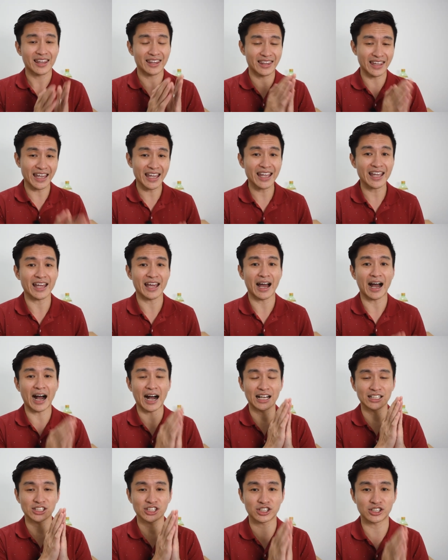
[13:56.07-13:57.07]
they
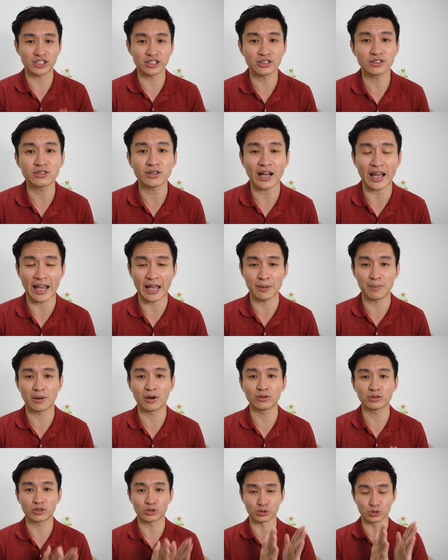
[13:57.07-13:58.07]
are still
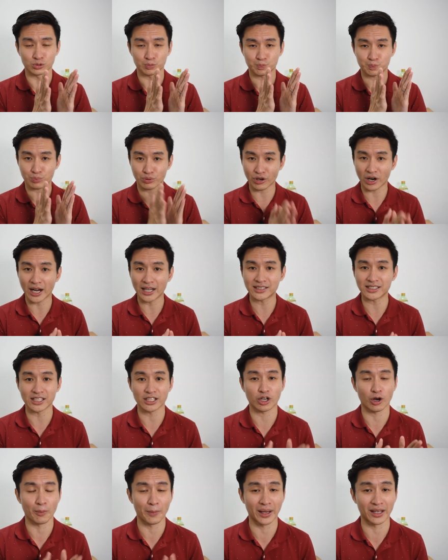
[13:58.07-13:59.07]
able to price
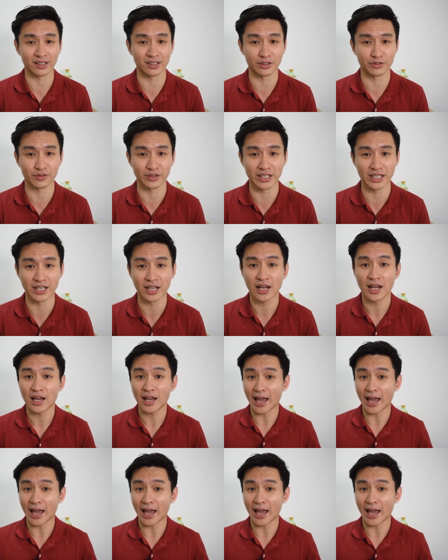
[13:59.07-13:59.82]
it competitively.